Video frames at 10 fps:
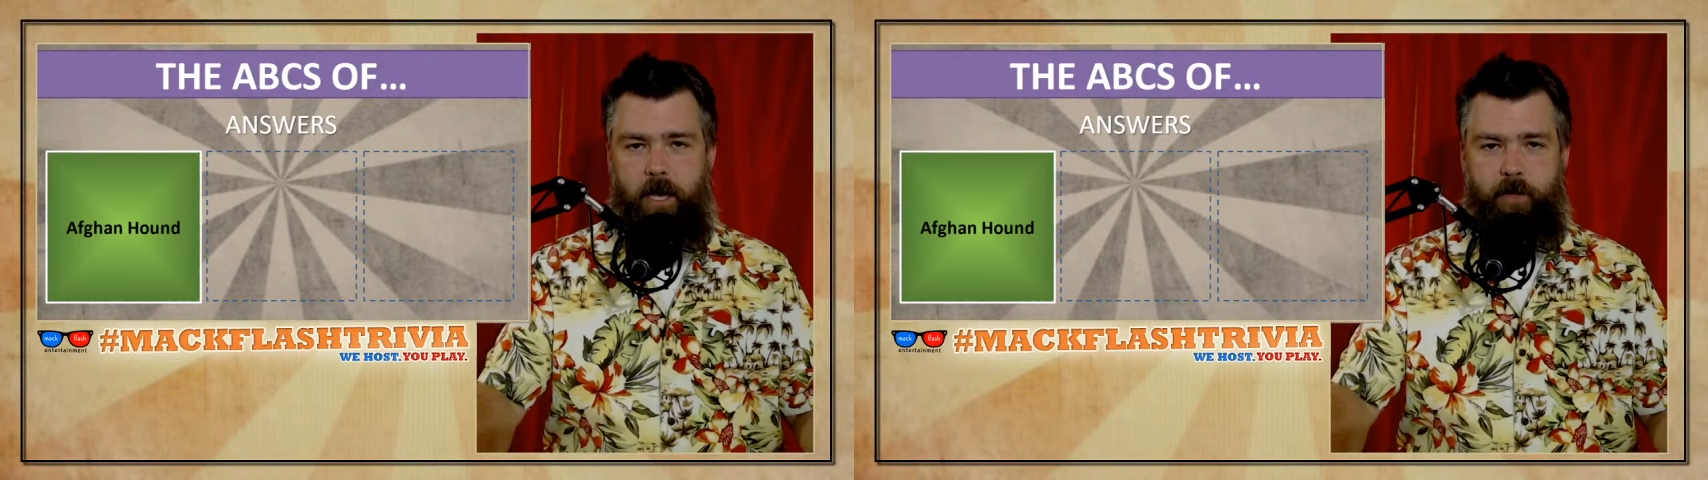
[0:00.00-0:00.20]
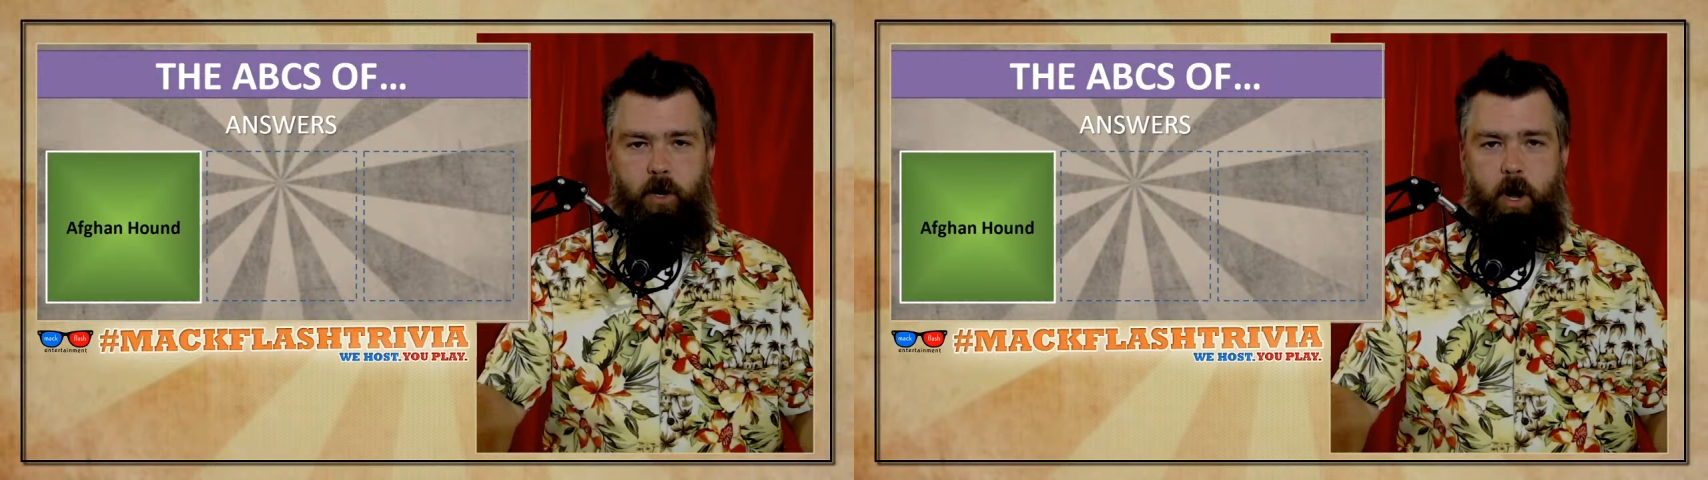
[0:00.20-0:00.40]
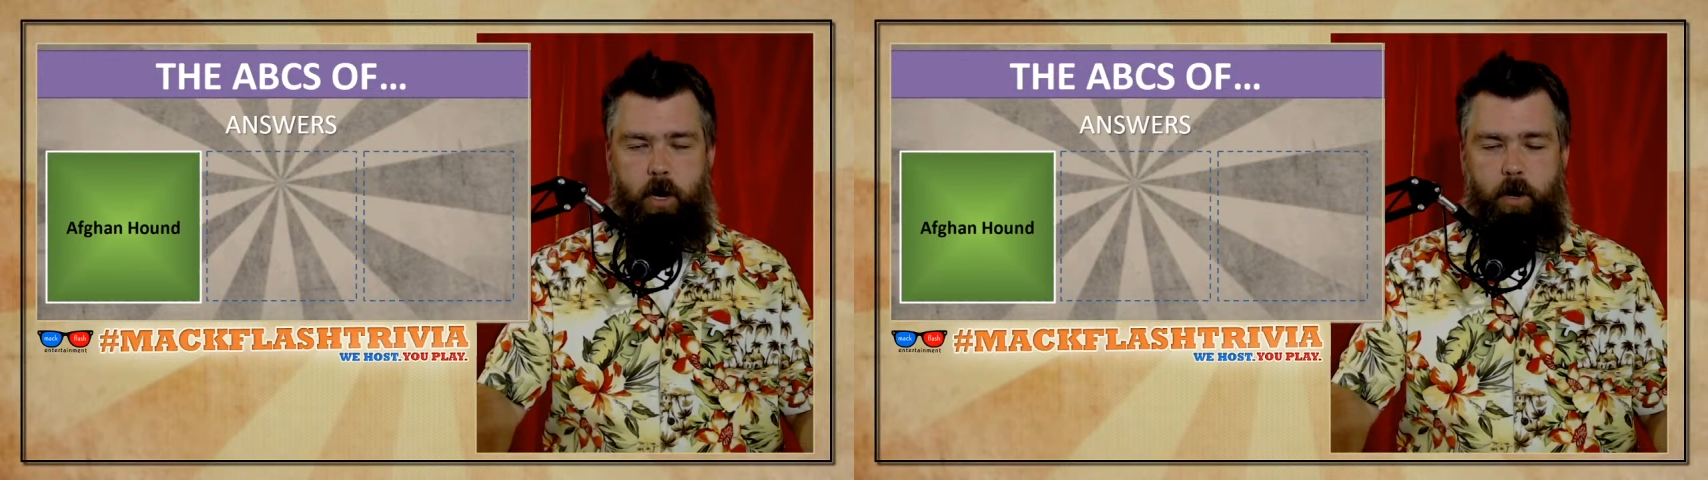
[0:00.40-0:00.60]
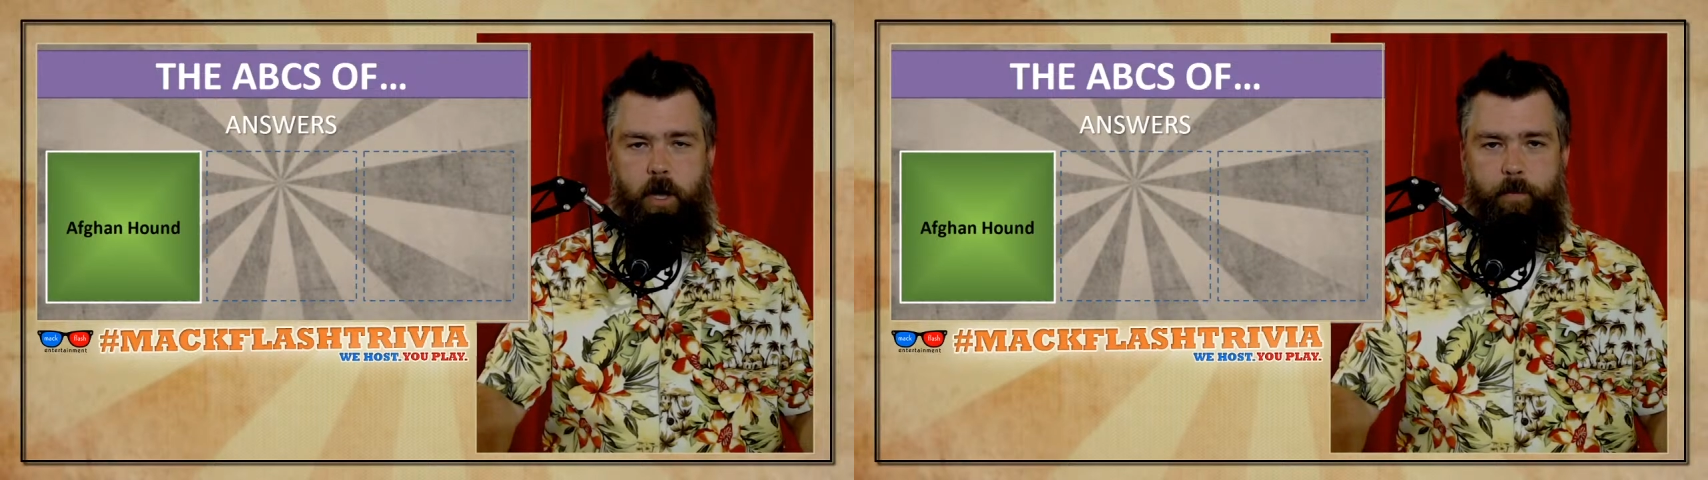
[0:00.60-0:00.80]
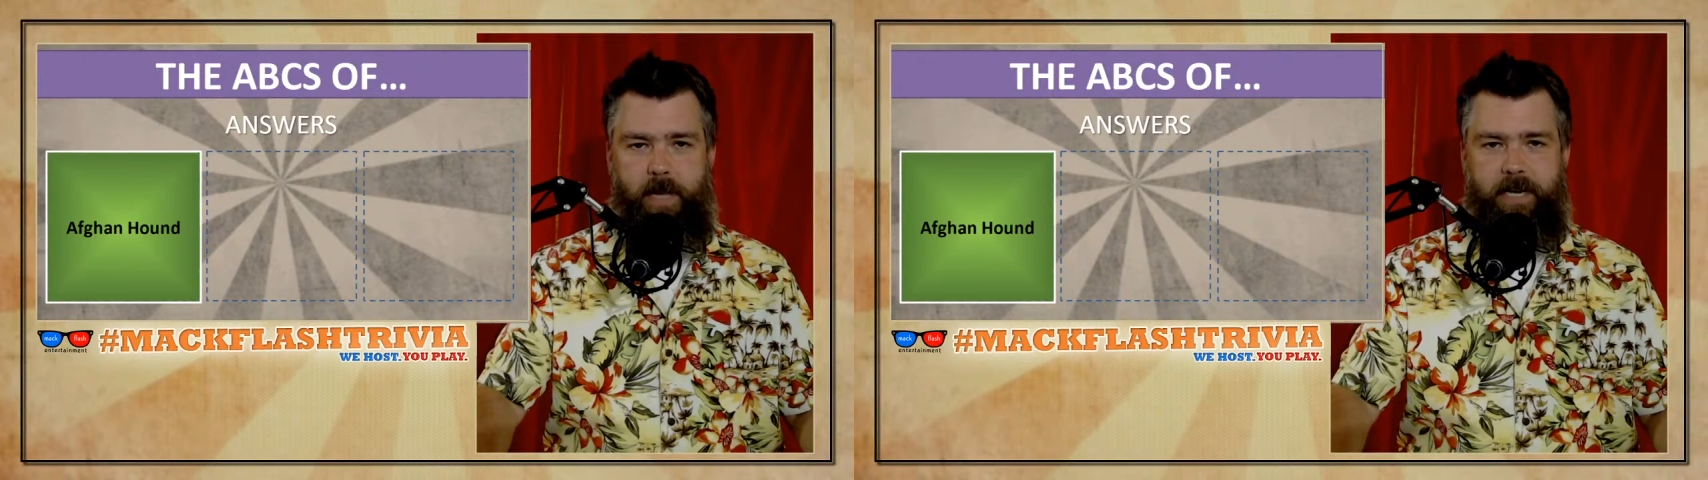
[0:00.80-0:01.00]
There
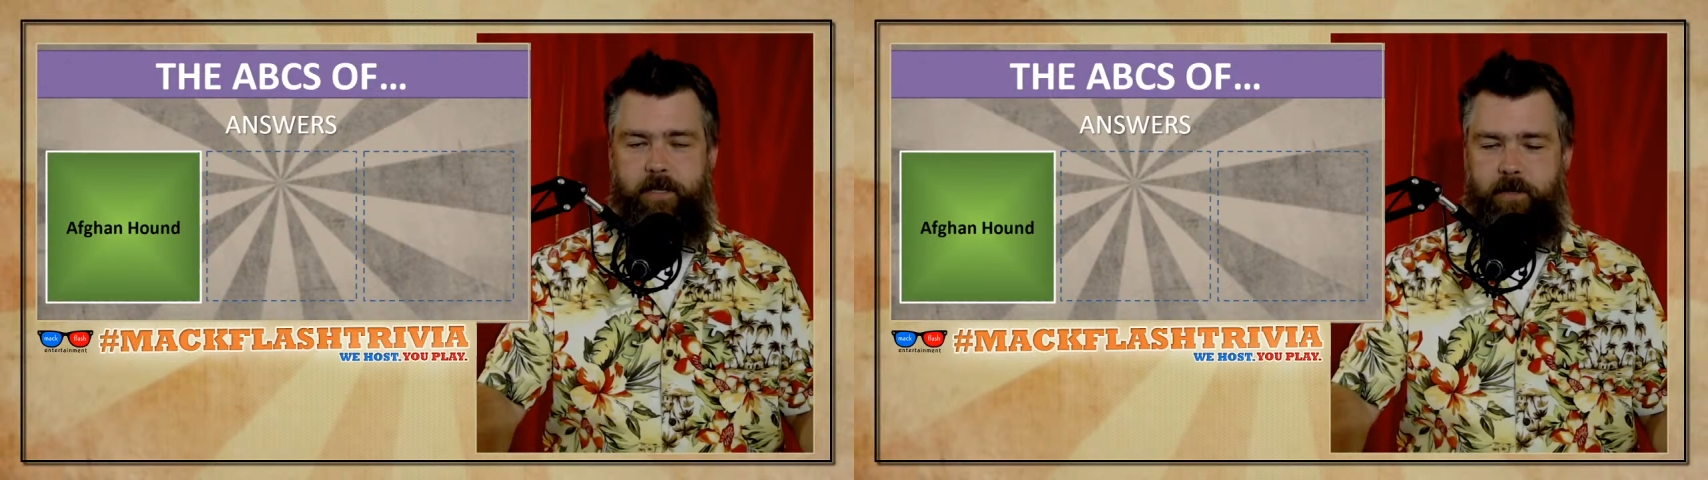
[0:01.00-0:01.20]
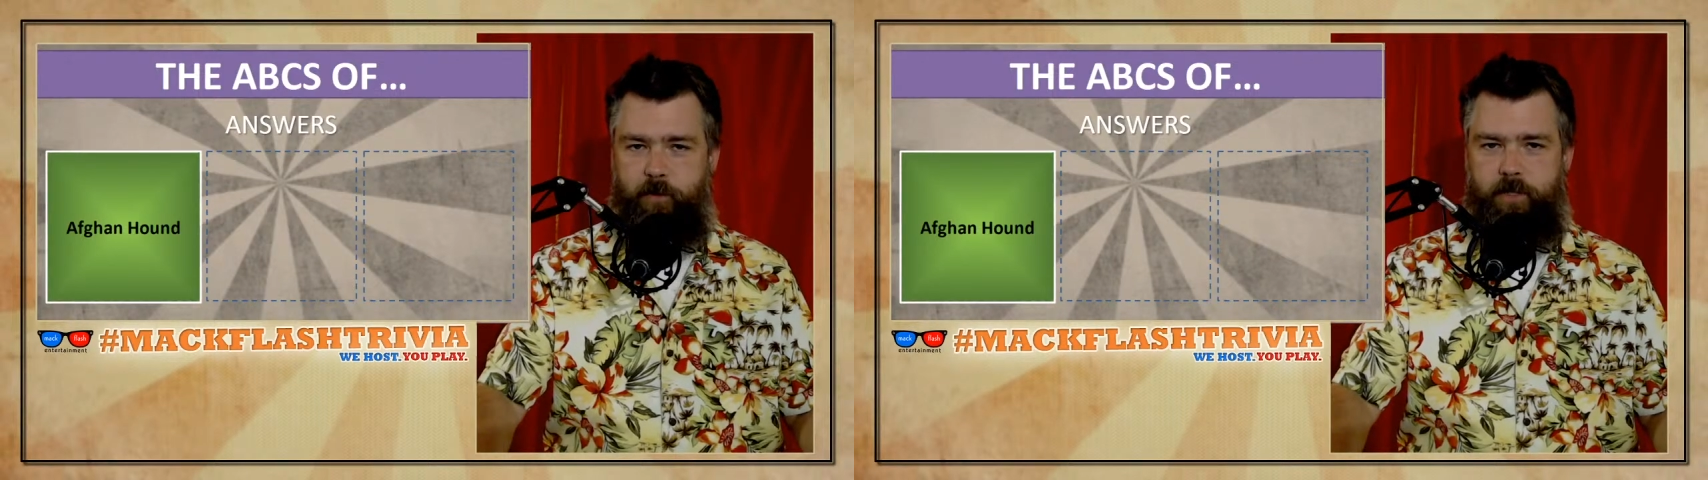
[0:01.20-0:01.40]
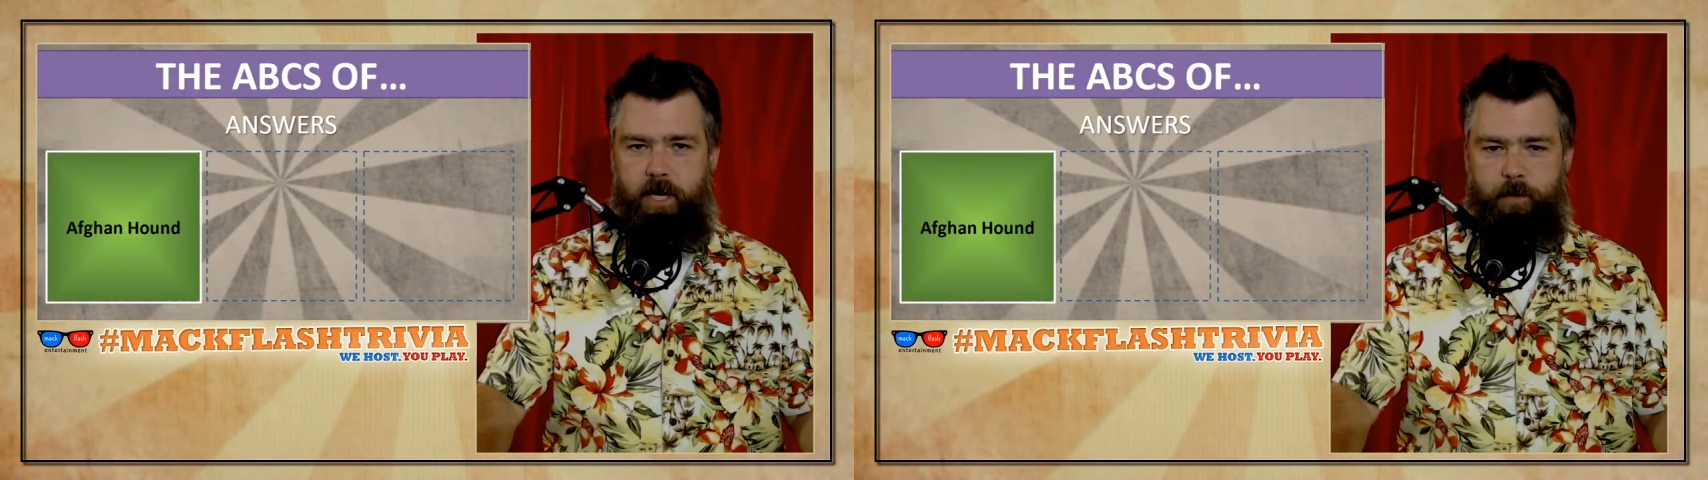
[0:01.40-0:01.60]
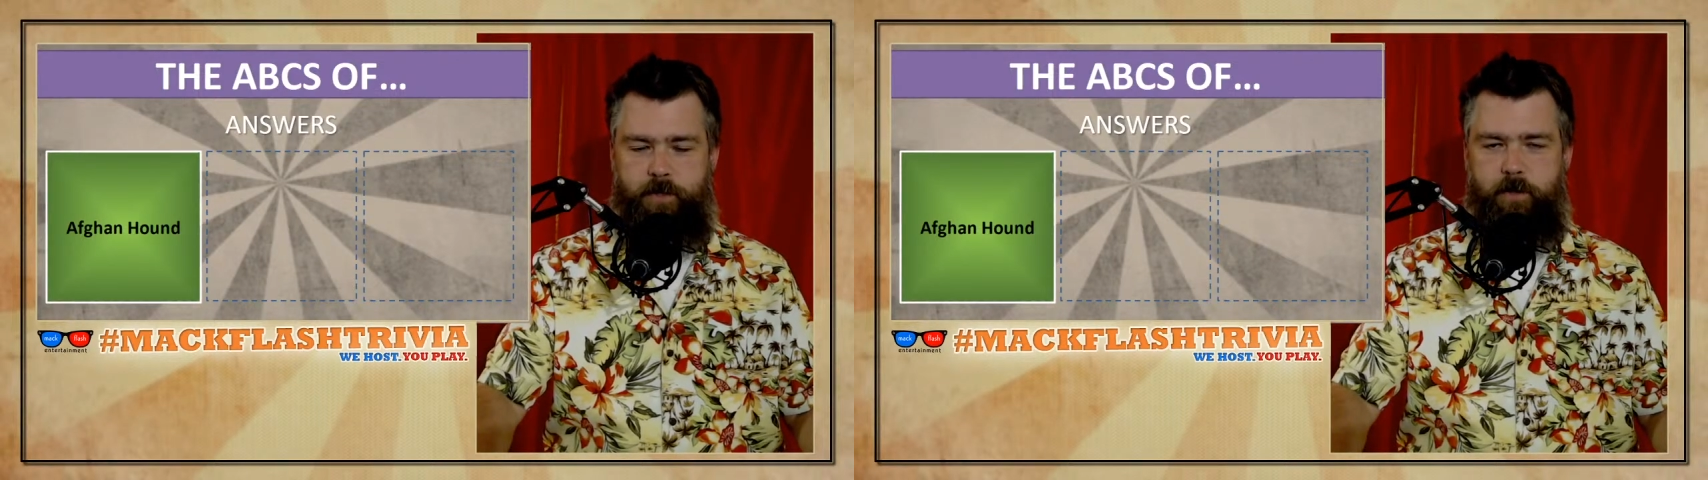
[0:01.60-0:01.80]
are many different types